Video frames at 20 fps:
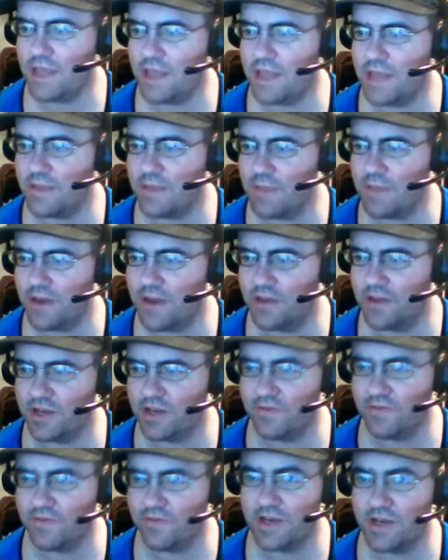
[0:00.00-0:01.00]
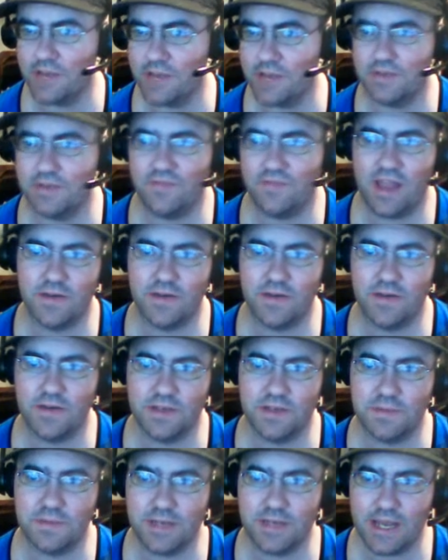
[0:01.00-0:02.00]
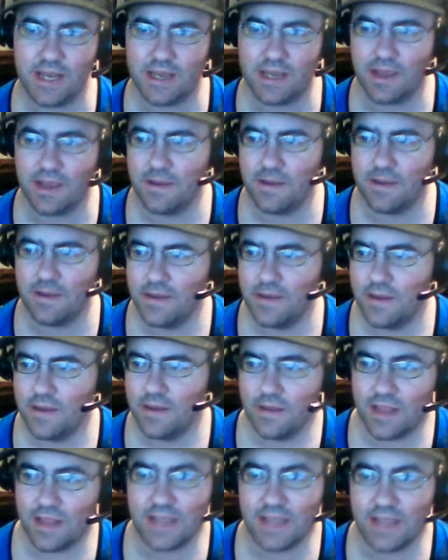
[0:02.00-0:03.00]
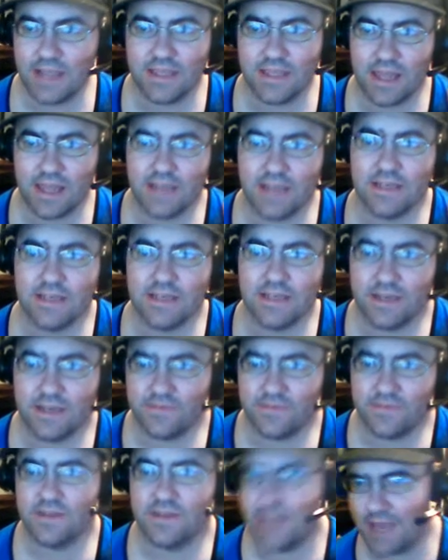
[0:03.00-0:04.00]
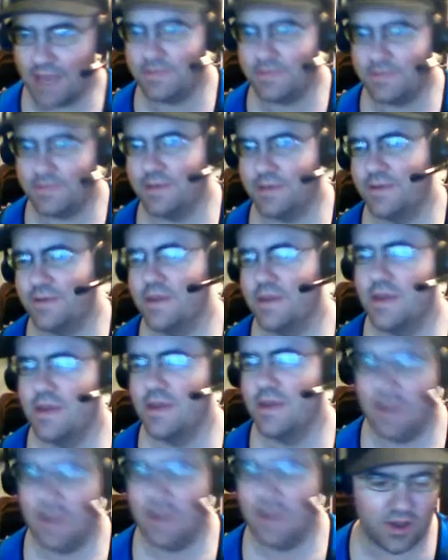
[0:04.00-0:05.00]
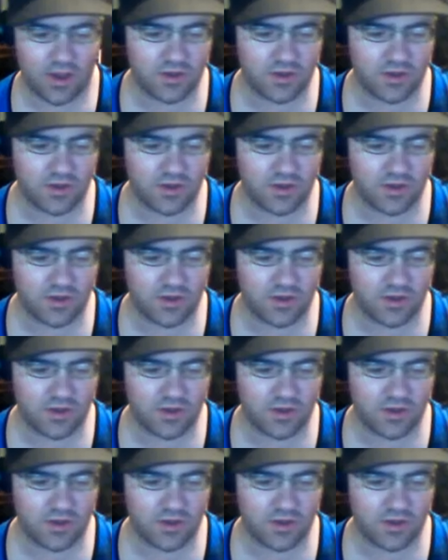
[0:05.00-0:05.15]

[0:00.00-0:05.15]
that to make all the different types of flowers of Botanica. Lots and lots of different types. You